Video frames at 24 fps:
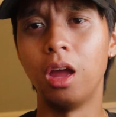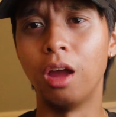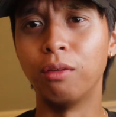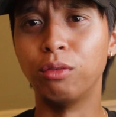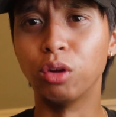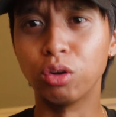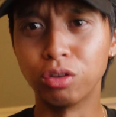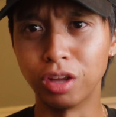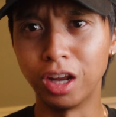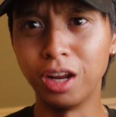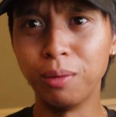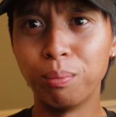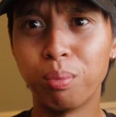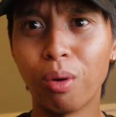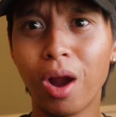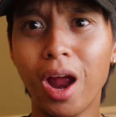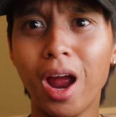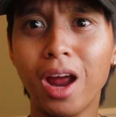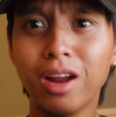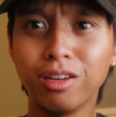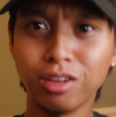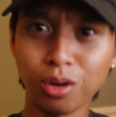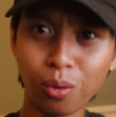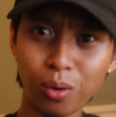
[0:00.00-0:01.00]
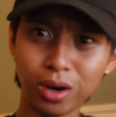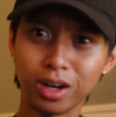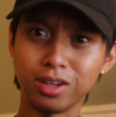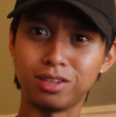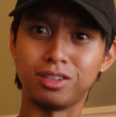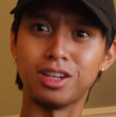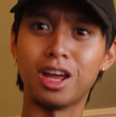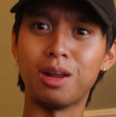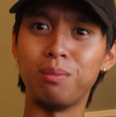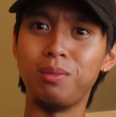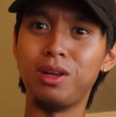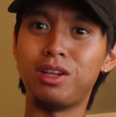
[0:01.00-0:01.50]
If there's any brands that want to
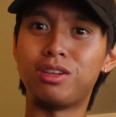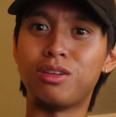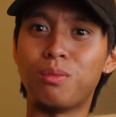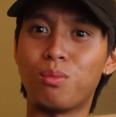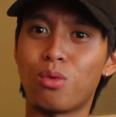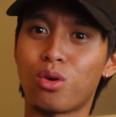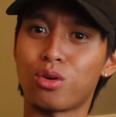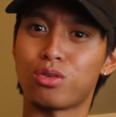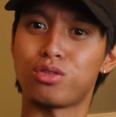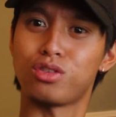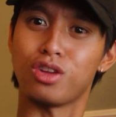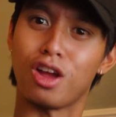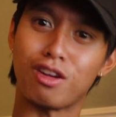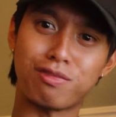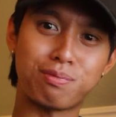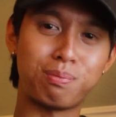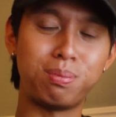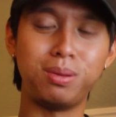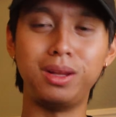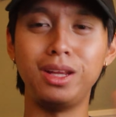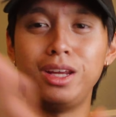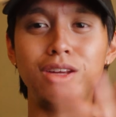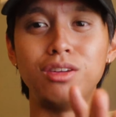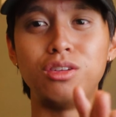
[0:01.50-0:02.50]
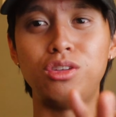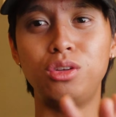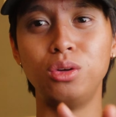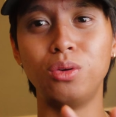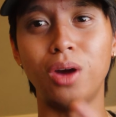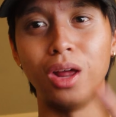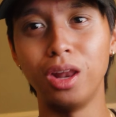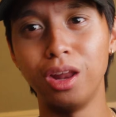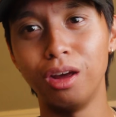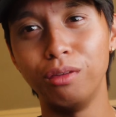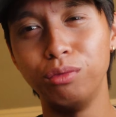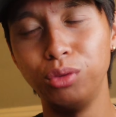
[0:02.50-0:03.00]
send me some more stuff, please do.
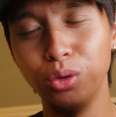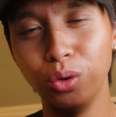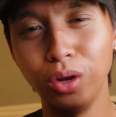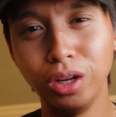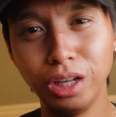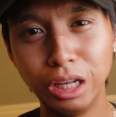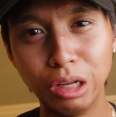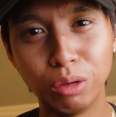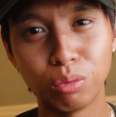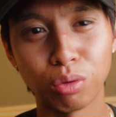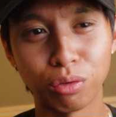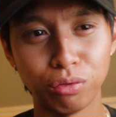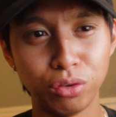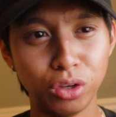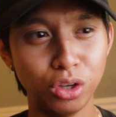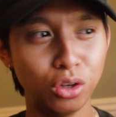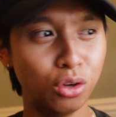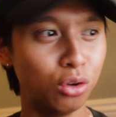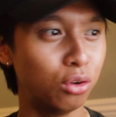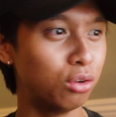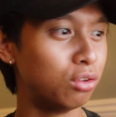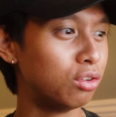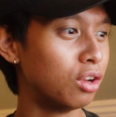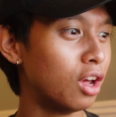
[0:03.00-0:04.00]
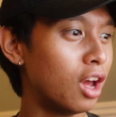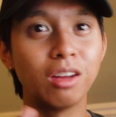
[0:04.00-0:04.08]
I love doing these reviews.